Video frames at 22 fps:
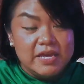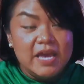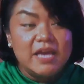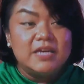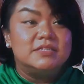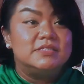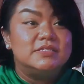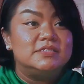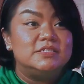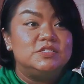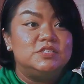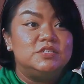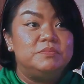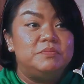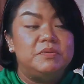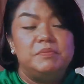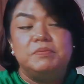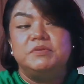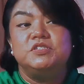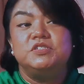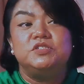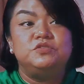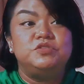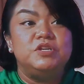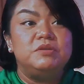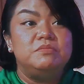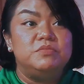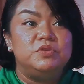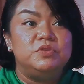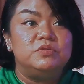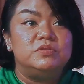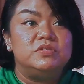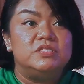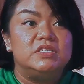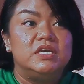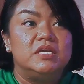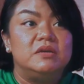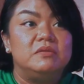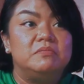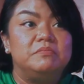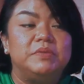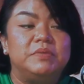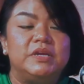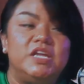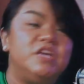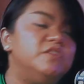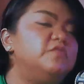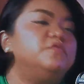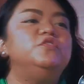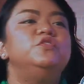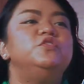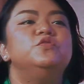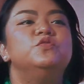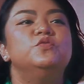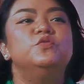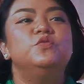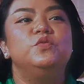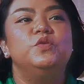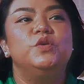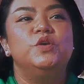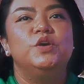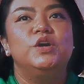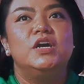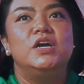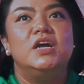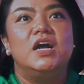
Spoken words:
Yes, people stream music. But if you